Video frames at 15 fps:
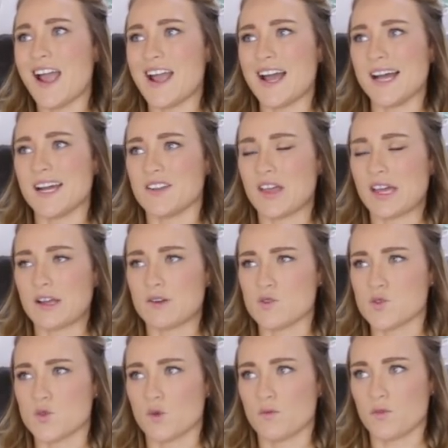and that
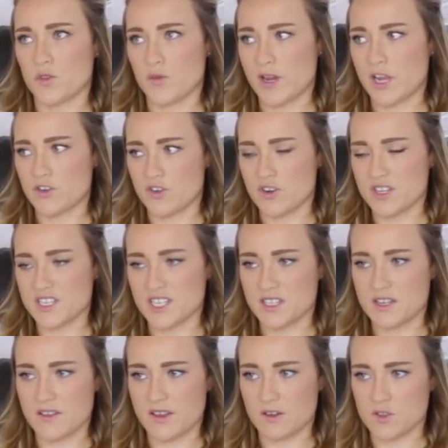house sold for
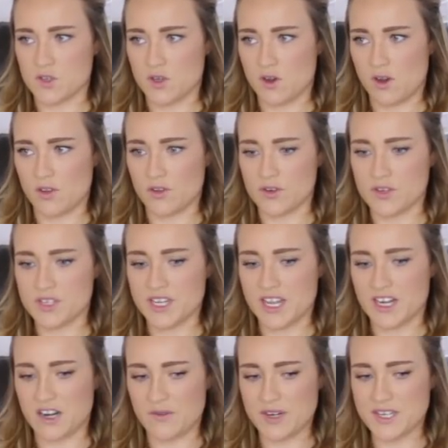$360,000,
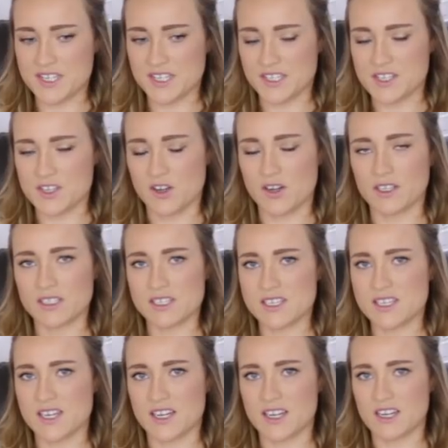and I recently saw it
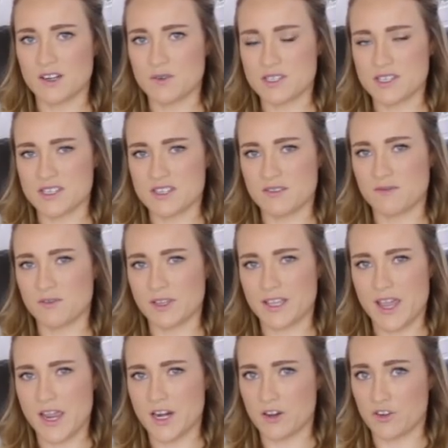listed, and it was listed for
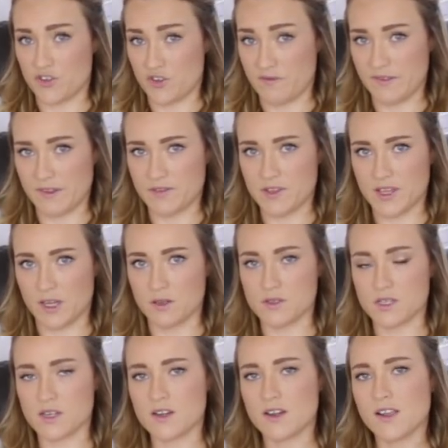like
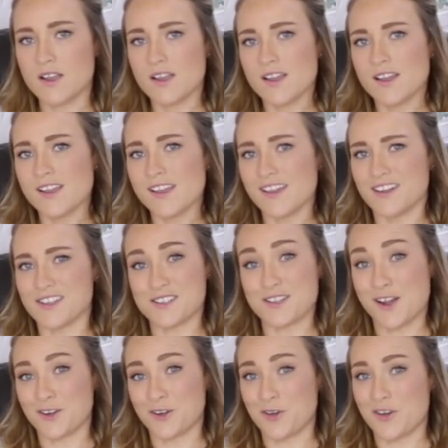$850,000, and it's
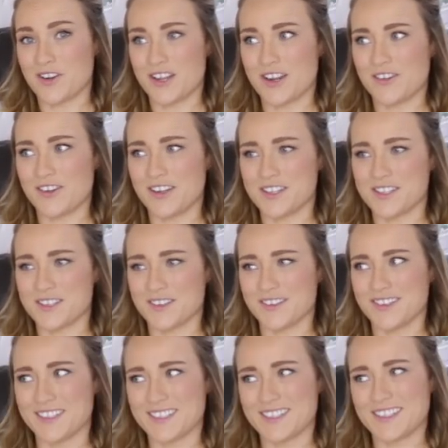not in a great area.
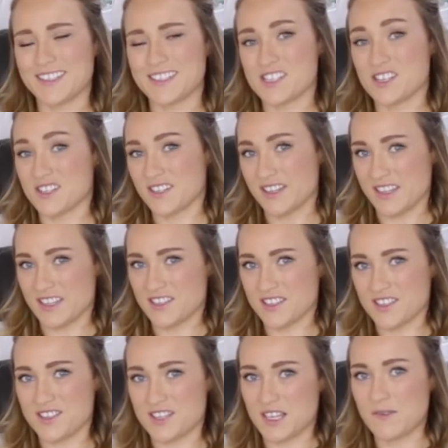So it's just
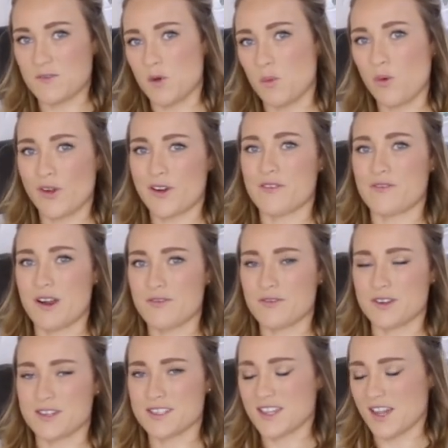like, just to give you a point of
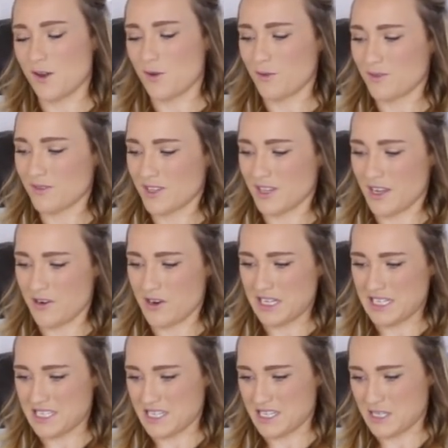reference how
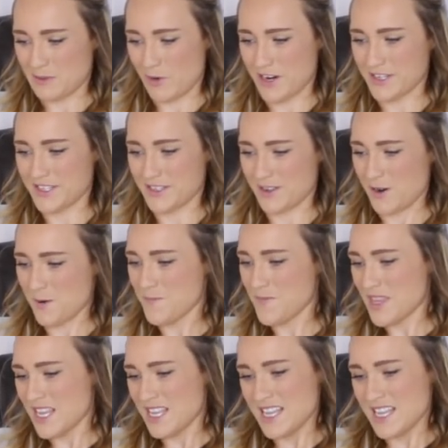hilarious these prices are.